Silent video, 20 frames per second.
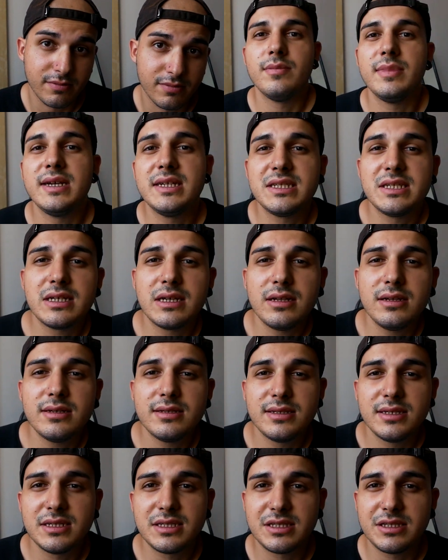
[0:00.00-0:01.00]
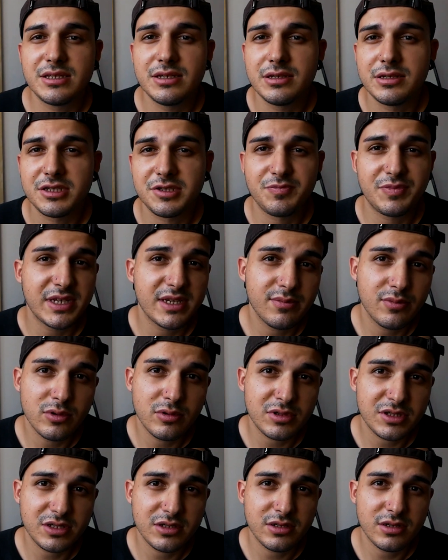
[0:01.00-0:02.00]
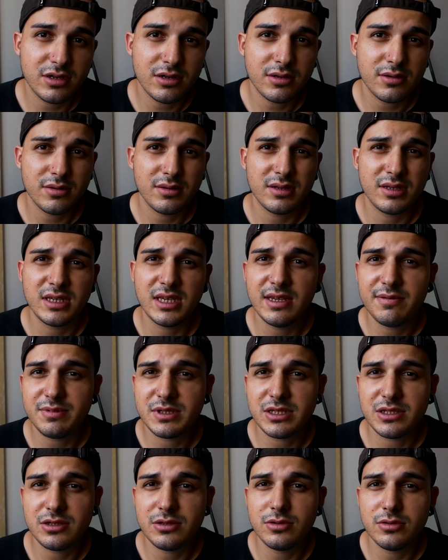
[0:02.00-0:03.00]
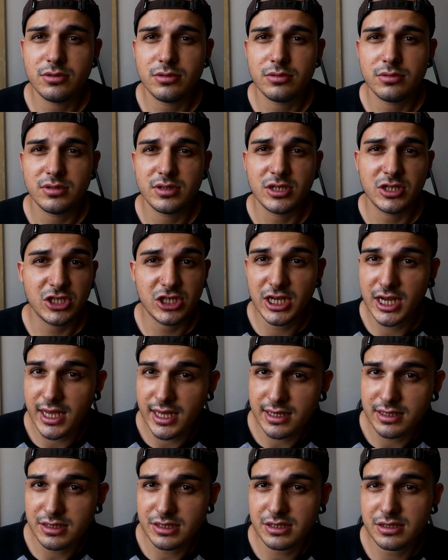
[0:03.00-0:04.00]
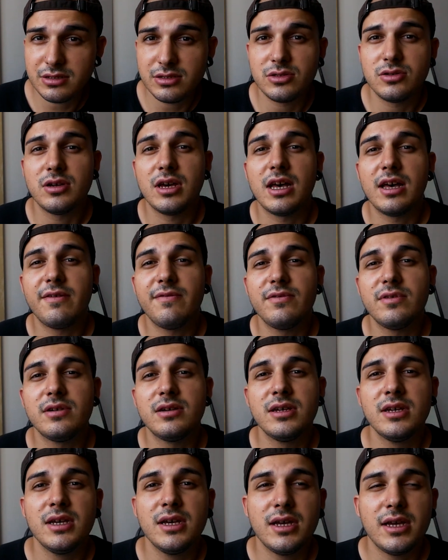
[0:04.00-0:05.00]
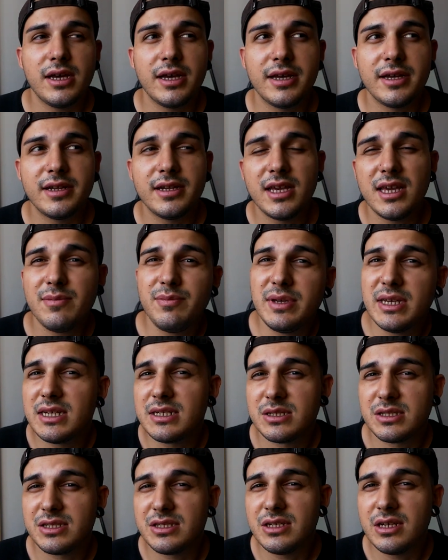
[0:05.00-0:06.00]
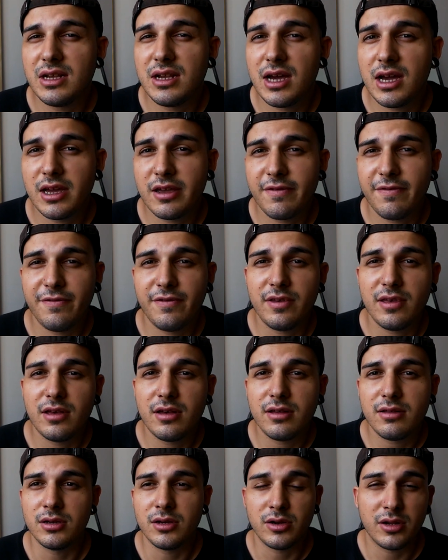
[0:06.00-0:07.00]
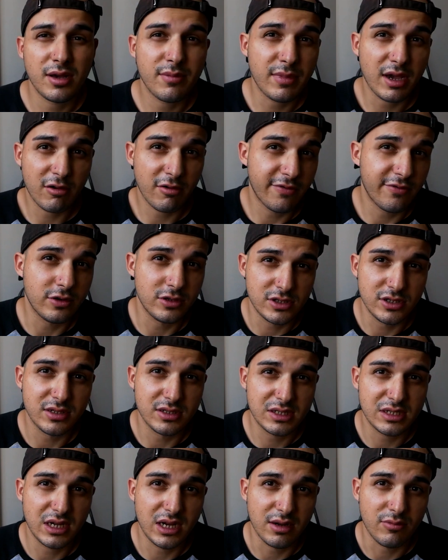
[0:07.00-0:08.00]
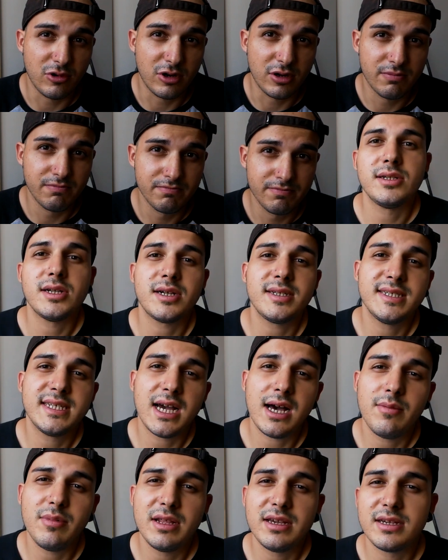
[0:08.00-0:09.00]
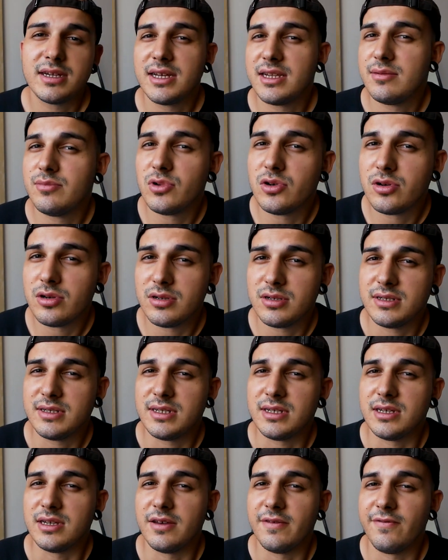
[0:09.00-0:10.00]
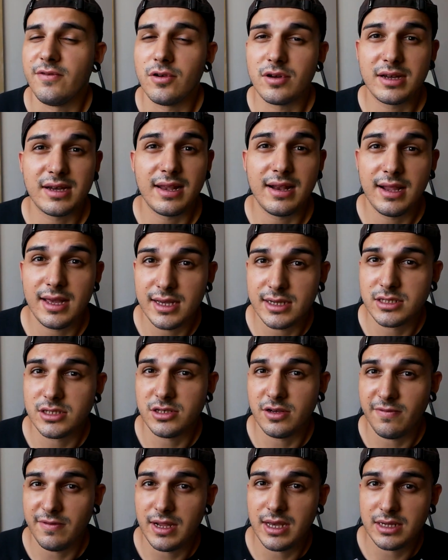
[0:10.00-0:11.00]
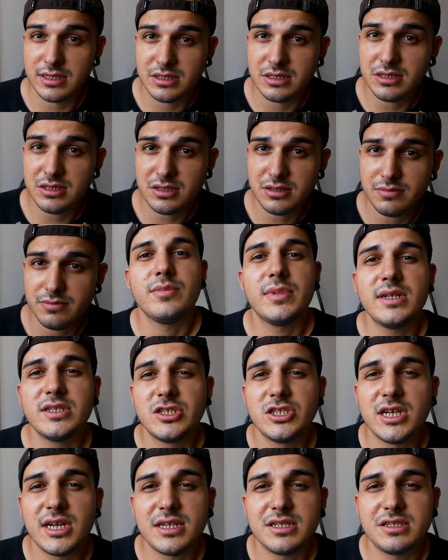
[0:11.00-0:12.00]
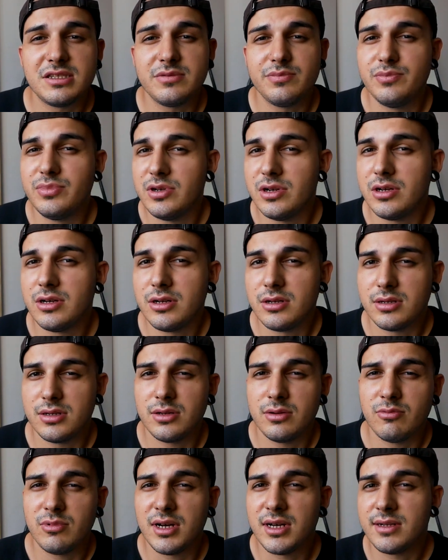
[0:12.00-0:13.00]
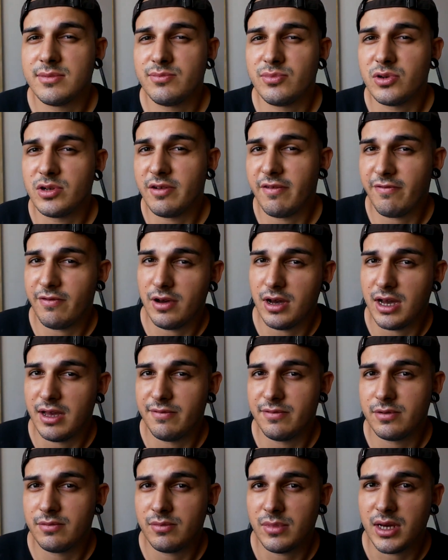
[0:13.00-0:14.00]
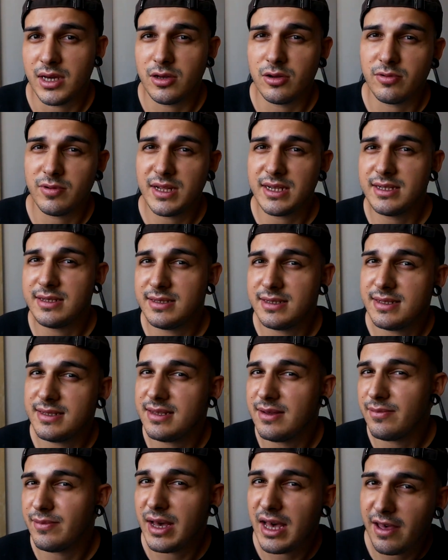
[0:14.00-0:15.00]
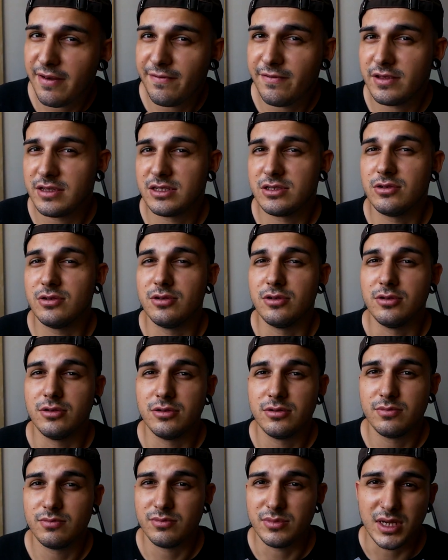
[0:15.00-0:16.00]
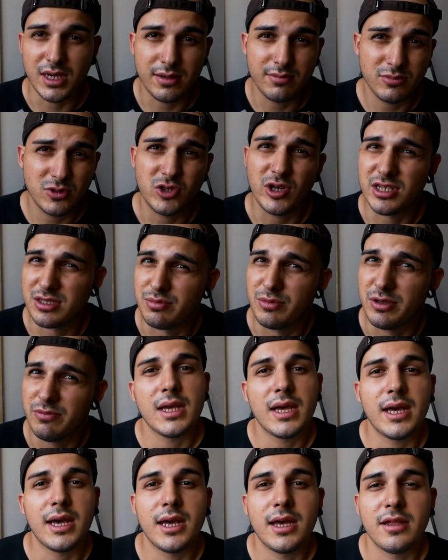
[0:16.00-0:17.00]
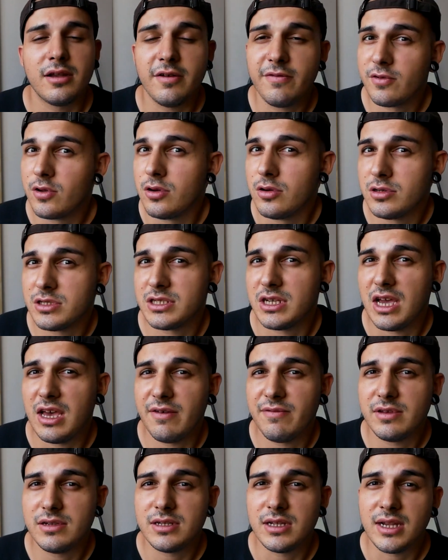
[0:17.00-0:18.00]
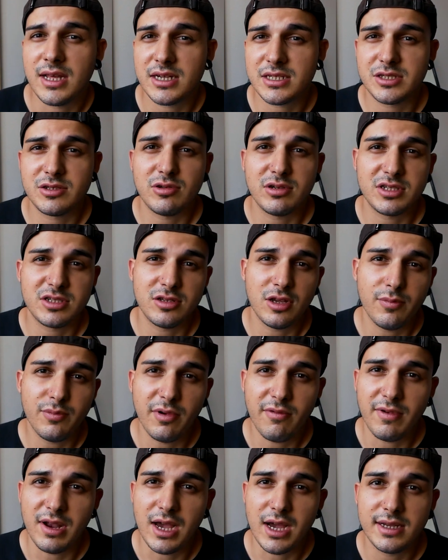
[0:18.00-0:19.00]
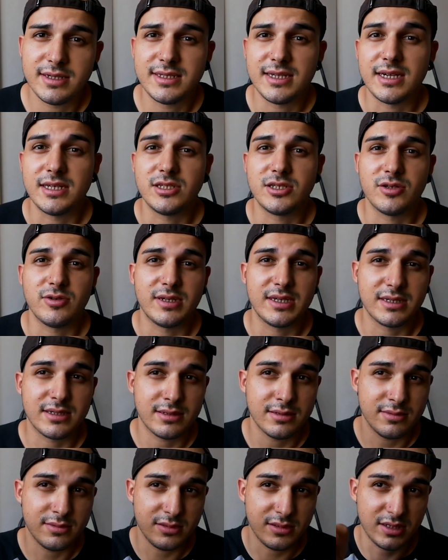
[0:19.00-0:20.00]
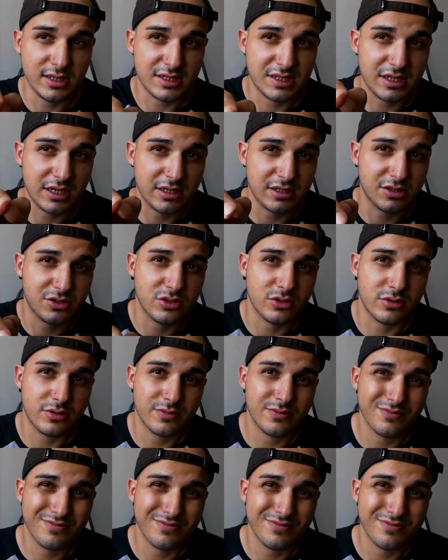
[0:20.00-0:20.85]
Basically, this speed booster gives you the chance to have an Aps-C like feel on a Micro Four Thirds camera, not doubling anymore the focal length of lenses, but just per 1.5. I already did the math, so trust me. And of course, having an extra stop of light entering the sensor.